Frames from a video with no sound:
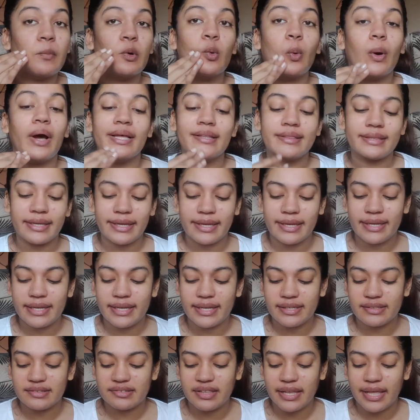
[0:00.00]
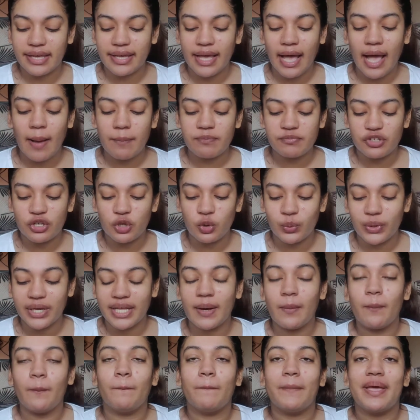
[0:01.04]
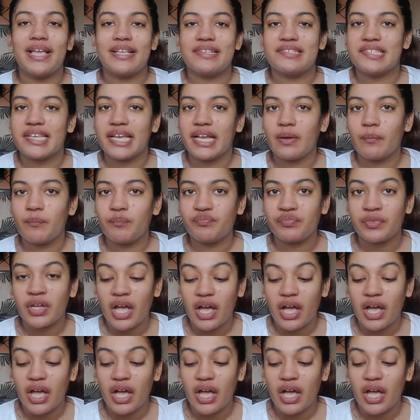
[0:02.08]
Do I think it's like absolutely amazing?